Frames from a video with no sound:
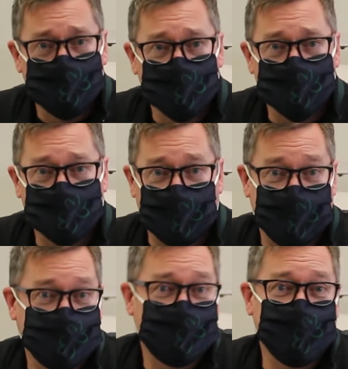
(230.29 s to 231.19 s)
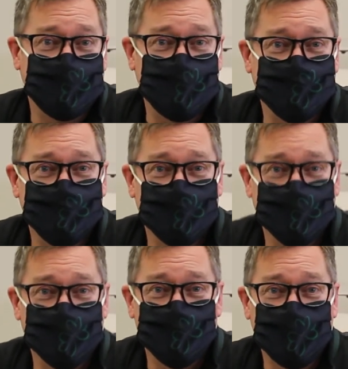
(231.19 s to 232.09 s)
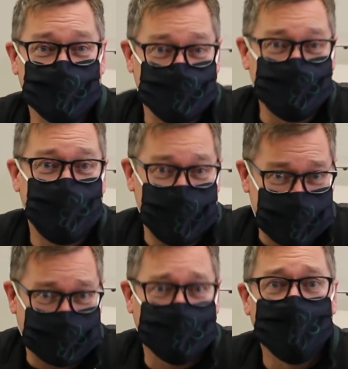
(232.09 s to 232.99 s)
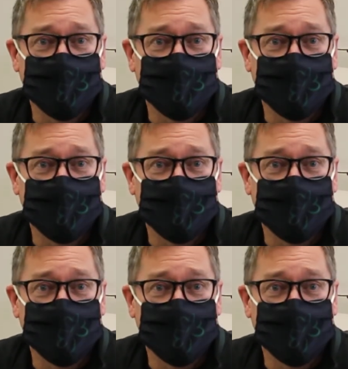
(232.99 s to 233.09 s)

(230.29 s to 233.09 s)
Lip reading: Sister Kathy found out she wasn't going to be coming back.